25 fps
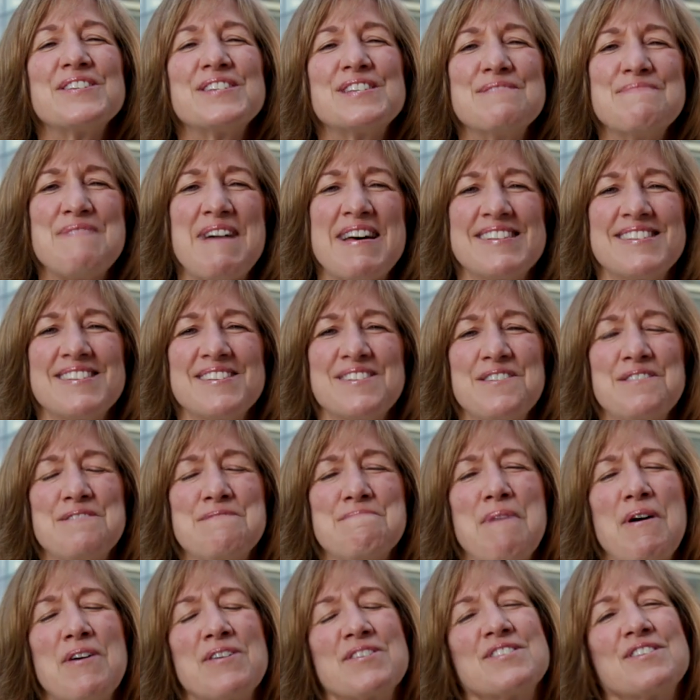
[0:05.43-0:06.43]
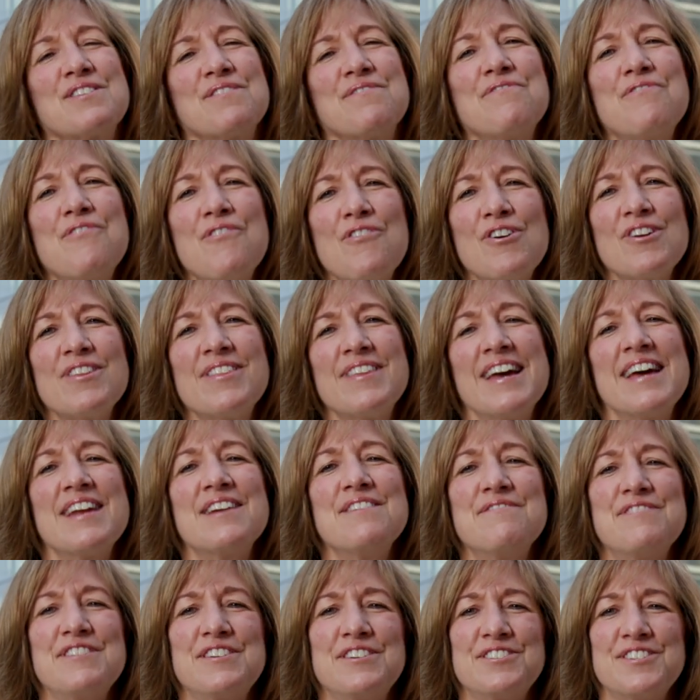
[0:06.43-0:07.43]
semester marks the fourth
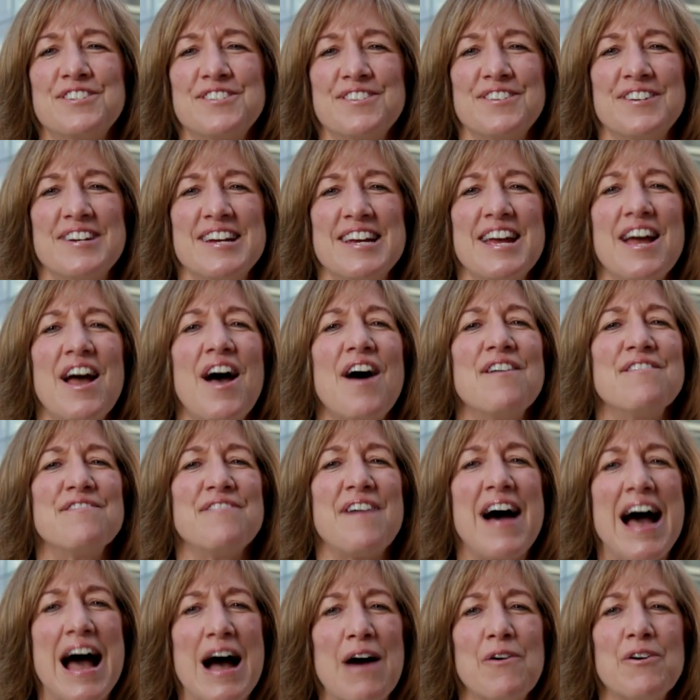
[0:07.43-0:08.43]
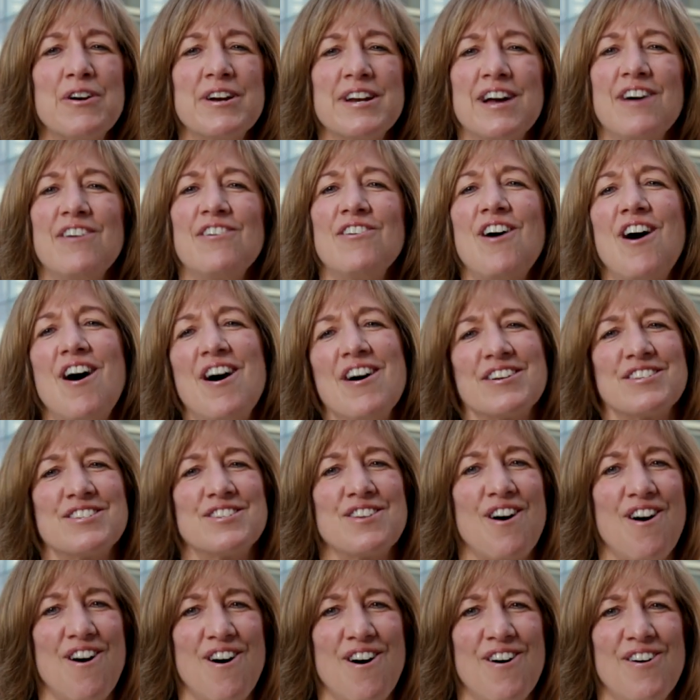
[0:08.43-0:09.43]
anniversary of, of, Howard L. Hawks
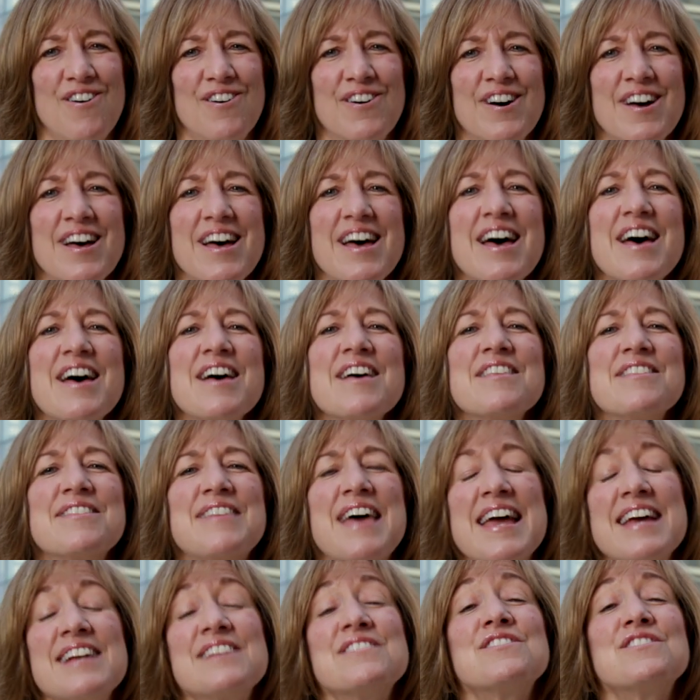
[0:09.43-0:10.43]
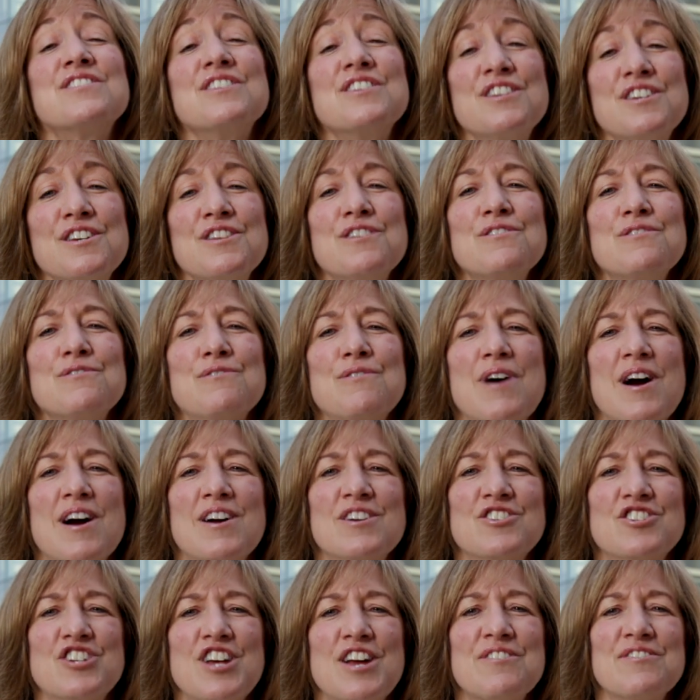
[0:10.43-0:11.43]
Hall. Thanks to you,
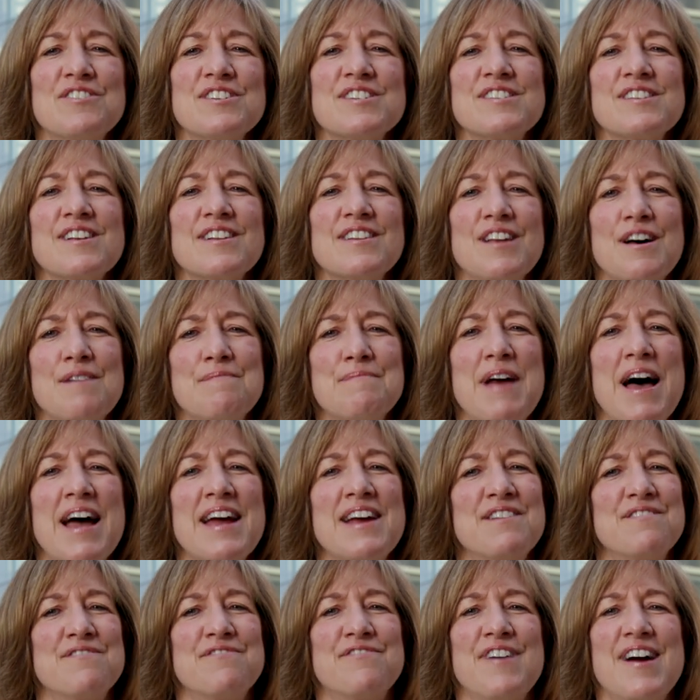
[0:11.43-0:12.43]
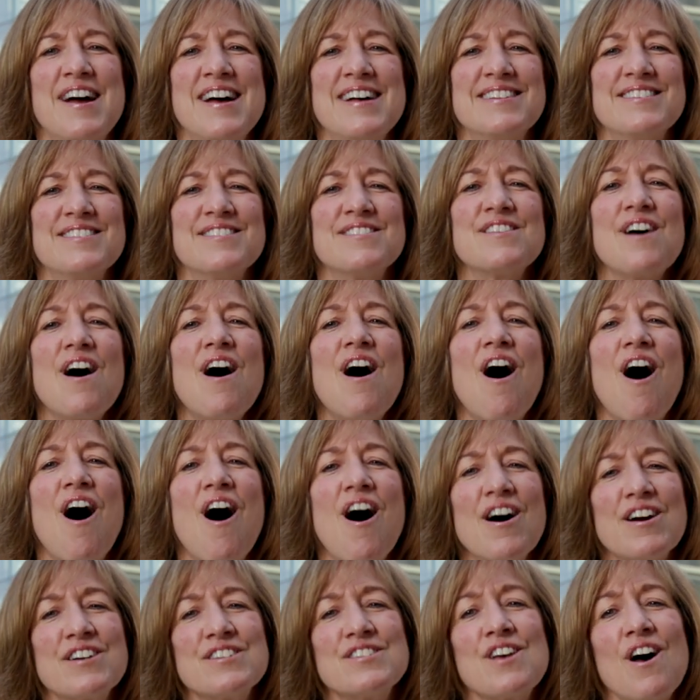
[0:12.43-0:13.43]
our generous alumni and friends,
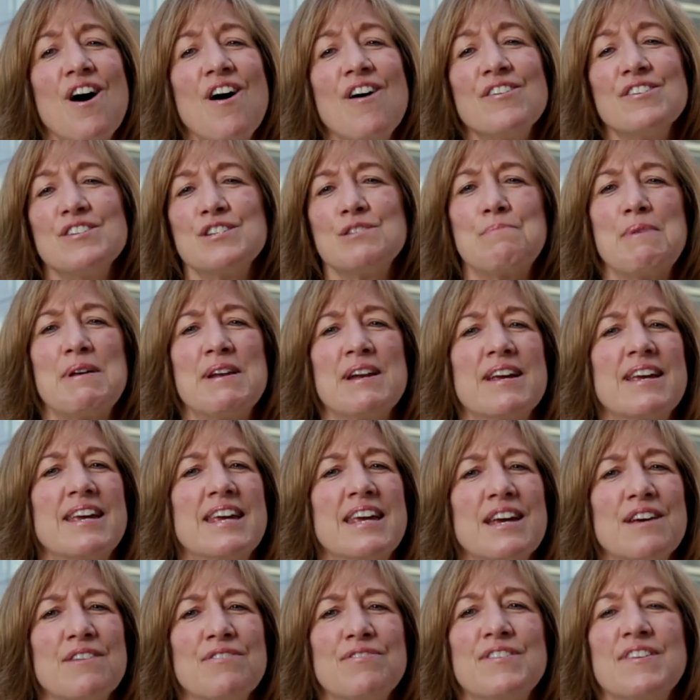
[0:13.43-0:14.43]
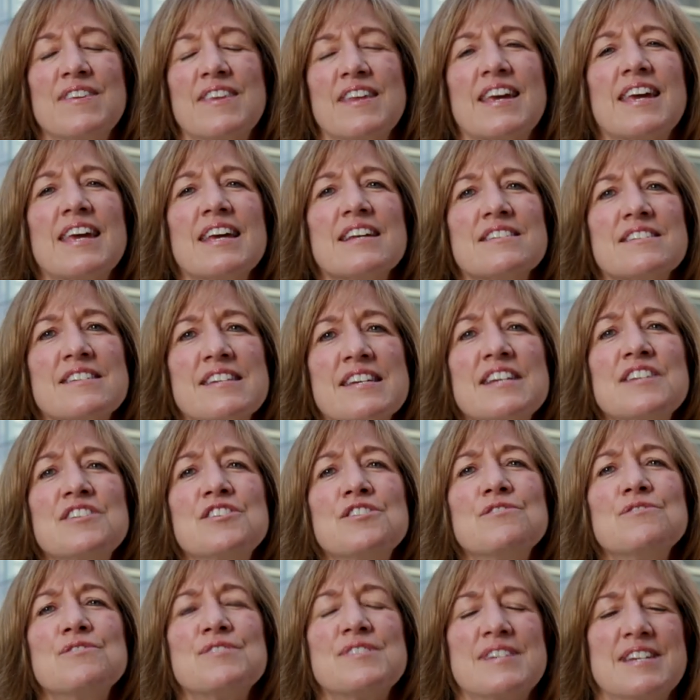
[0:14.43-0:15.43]
Hawks Hall has been a gift that
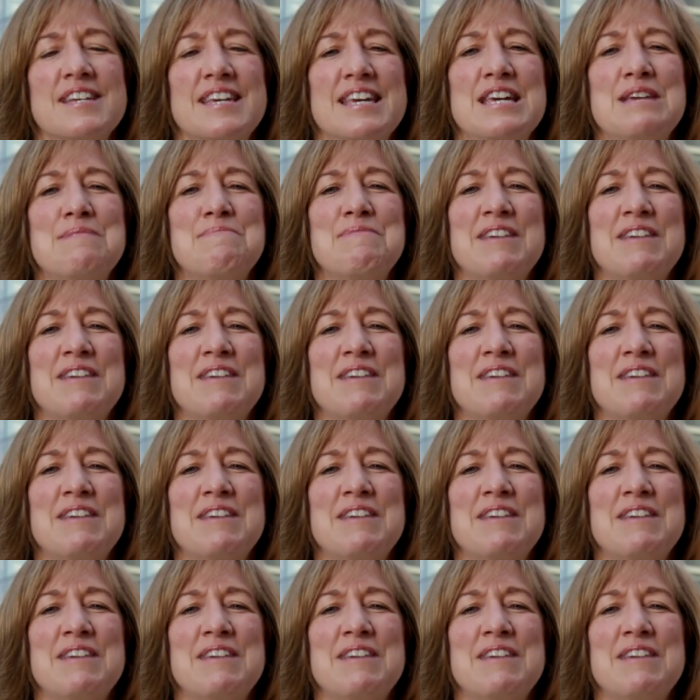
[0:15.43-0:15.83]
continues to keep